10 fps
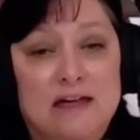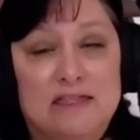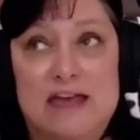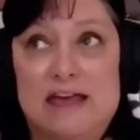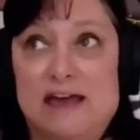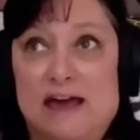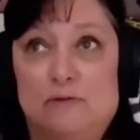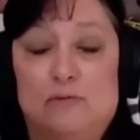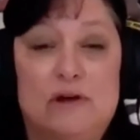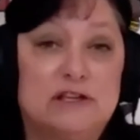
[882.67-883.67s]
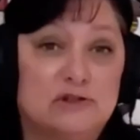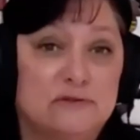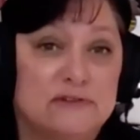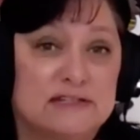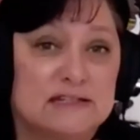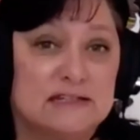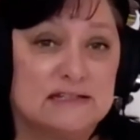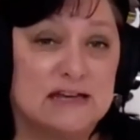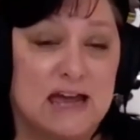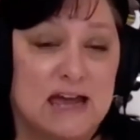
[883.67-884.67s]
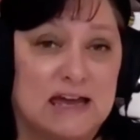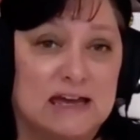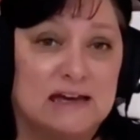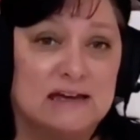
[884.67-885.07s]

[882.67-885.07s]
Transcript: they had went to visit a